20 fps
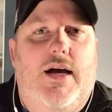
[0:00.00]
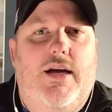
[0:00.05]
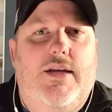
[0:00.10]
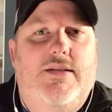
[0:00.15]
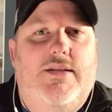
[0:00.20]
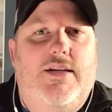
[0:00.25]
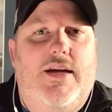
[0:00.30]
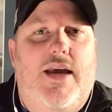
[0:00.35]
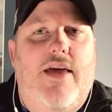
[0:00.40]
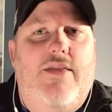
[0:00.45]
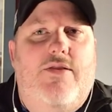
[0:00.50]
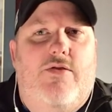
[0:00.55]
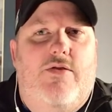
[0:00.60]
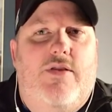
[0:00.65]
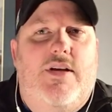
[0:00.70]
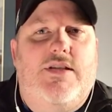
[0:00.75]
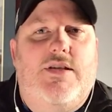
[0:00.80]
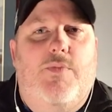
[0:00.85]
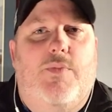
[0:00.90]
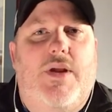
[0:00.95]
together
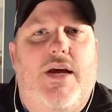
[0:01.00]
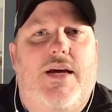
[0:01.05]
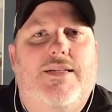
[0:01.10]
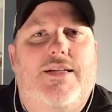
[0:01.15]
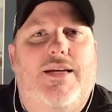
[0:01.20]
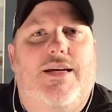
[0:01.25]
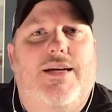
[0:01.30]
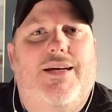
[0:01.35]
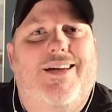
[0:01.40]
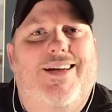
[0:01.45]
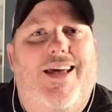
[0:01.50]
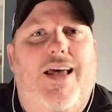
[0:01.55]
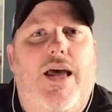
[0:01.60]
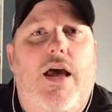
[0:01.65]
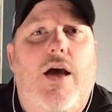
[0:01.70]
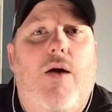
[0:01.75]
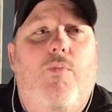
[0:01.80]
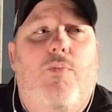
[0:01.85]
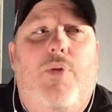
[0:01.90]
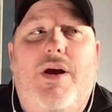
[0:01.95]
that's a blessing.
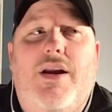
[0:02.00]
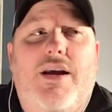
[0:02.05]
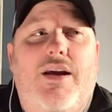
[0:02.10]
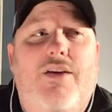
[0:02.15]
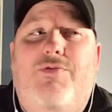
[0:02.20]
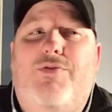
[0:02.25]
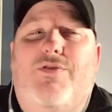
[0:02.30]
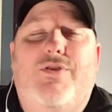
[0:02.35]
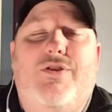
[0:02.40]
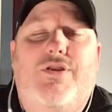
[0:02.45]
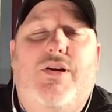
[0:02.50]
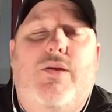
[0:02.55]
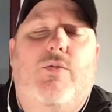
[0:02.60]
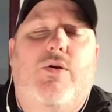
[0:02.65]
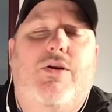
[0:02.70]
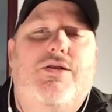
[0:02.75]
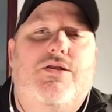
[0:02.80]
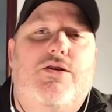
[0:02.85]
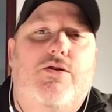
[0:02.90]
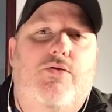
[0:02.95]
But if for some
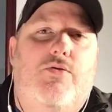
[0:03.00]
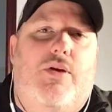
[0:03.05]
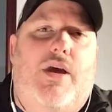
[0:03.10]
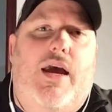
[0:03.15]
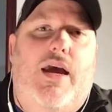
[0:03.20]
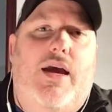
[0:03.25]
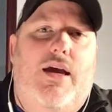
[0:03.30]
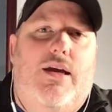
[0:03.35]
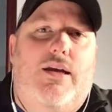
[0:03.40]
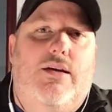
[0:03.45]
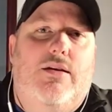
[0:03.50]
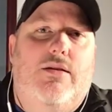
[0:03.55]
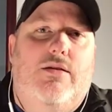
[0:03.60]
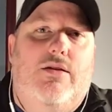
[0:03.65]
reason you can't,